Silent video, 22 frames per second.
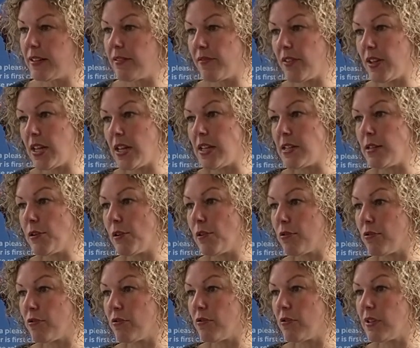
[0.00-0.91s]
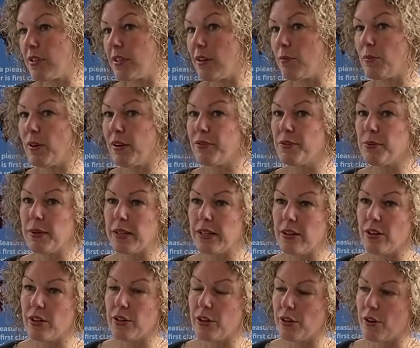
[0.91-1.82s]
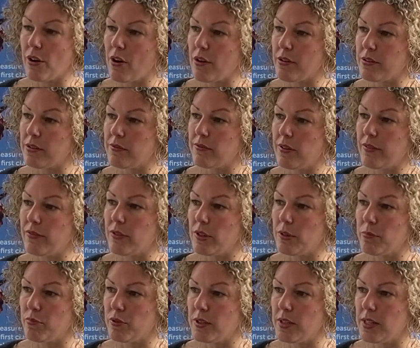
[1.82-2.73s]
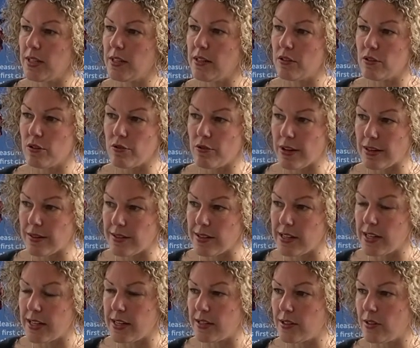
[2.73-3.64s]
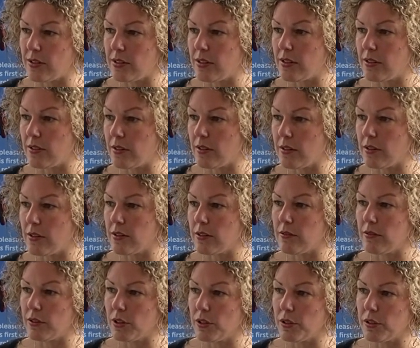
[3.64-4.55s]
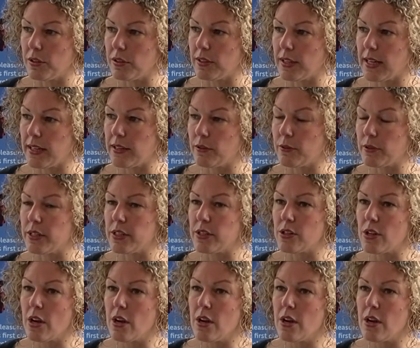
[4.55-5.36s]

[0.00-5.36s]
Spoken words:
of the EU countries then we have to incur the costs of having the proceedings translated into the local language.